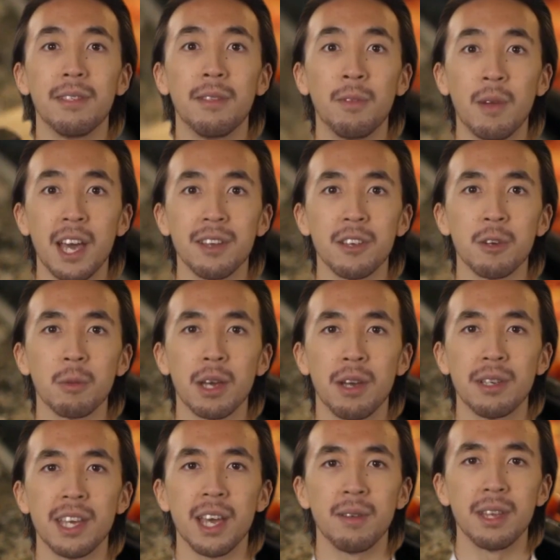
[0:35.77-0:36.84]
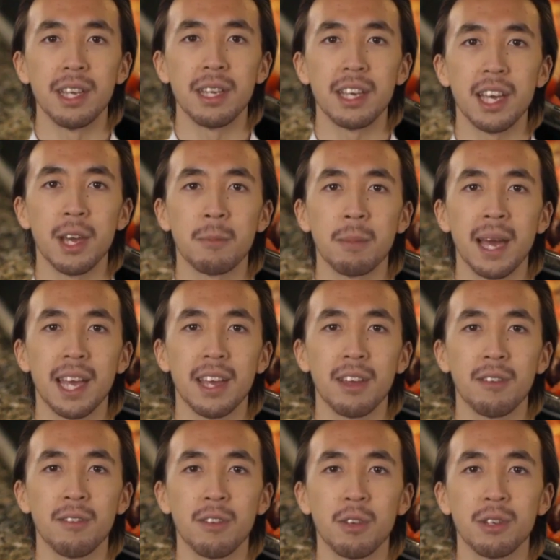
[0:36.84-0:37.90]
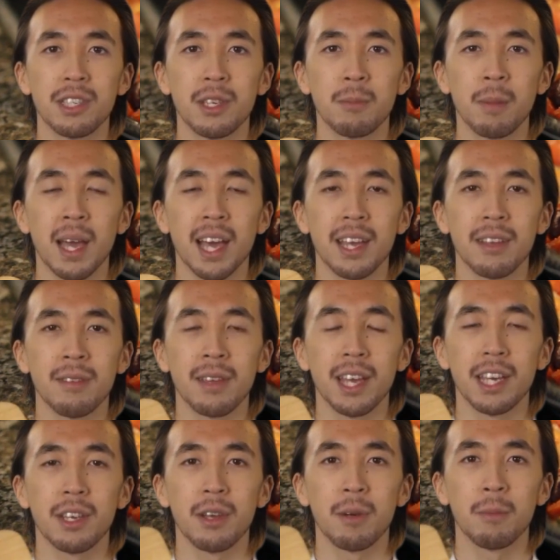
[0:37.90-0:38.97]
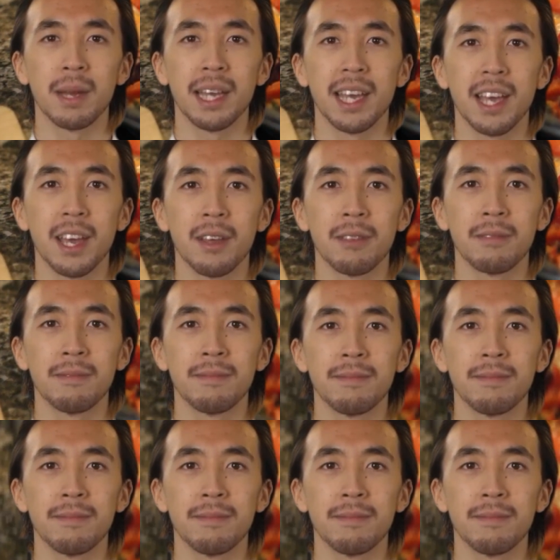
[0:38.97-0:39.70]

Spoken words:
Rather, we are telling you to cut back on foods you buy that you can make at home.